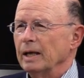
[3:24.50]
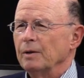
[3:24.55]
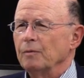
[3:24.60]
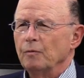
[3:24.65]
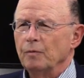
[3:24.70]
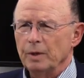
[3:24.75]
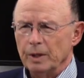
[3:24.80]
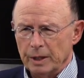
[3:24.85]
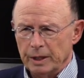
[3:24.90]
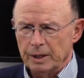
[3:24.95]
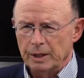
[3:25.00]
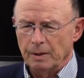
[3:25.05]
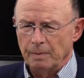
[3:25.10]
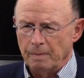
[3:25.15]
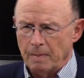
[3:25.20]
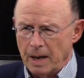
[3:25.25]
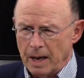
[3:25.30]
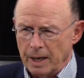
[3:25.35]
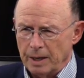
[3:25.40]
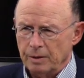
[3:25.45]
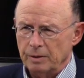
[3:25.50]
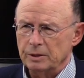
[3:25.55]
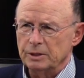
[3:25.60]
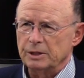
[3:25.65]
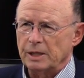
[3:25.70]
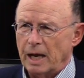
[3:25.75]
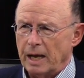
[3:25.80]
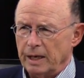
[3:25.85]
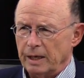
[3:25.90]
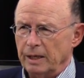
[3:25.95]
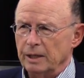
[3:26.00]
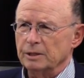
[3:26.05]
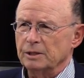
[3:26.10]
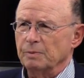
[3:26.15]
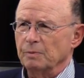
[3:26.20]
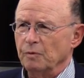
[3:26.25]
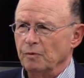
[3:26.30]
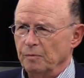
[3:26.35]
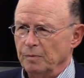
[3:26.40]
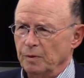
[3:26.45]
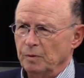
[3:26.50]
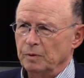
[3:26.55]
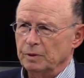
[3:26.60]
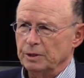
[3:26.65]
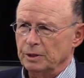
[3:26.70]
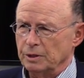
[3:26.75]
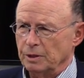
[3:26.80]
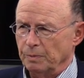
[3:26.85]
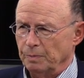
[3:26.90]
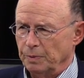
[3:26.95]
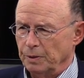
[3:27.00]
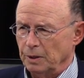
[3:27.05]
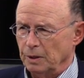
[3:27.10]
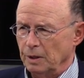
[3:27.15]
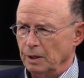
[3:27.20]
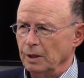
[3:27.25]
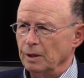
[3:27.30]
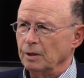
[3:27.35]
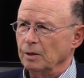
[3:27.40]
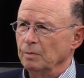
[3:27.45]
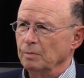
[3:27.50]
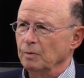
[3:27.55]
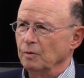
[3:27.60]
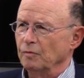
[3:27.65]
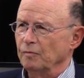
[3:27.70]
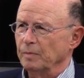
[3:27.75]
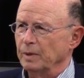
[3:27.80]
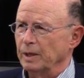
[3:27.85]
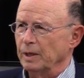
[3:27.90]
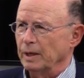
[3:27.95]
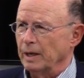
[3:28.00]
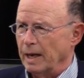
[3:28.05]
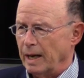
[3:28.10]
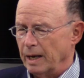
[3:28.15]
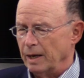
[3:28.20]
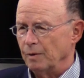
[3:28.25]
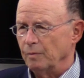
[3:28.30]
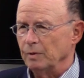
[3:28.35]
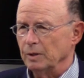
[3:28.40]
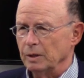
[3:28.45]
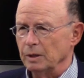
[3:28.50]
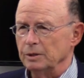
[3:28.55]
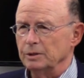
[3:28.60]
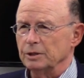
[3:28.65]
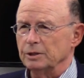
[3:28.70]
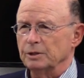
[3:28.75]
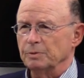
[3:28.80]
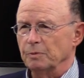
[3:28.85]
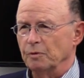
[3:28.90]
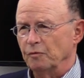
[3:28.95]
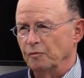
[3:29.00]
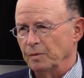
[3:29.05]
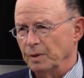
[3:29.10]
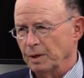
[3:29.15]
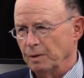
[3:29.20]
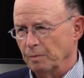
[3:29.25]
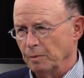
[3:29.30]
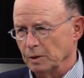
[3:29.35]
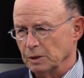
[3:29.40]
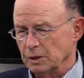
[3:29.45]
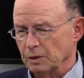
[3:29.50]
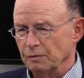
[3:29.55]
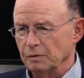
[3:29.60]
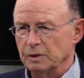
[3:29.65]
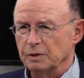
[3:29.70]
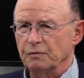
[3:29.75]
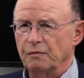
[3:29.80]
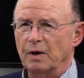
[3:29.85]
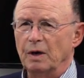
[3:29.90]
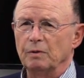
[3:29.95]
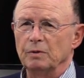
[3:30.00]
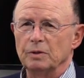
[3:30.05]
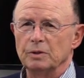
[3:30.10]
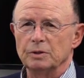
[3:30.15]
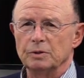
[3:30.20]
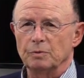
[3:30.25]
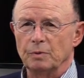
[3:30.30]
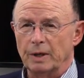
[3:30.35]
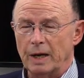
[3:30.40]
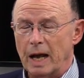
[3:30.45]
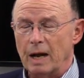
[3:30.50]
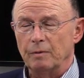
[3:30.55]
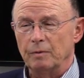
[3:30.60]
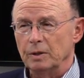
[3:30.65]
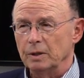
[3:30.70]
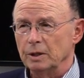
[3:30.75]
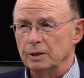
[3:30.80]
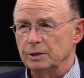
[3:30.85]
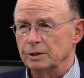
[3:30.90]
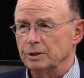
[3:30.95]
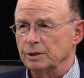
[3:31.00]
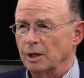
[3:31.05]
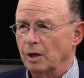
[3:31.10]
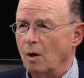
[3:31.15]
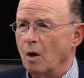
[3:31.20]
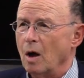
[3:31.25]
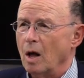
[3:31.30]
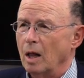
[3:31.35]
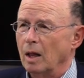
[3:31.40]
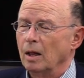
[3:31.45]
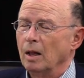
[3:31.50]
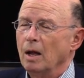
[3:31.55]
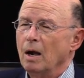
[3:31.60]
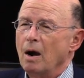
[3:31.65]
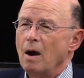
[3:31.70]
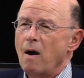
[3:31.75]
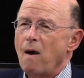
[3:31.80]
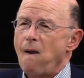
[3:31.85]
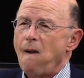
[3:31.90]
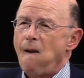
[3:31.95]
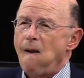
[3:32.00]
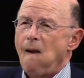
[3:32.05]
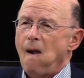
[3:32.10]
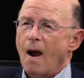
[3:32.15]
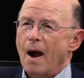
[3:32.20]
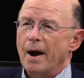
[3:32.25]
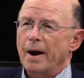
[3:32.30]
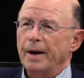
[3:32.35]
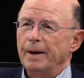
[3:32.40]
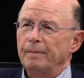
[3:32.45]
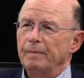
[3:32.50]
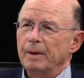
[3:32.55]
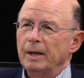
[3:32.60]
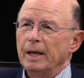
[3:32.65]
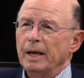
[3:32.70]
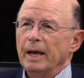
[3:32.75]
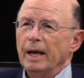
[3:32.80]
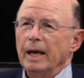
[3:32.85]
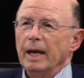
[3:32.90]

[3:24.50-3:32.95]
really the modern Zionist movement, which is a political movement, not a religious movement, and most of its founders were not religious at all, uh,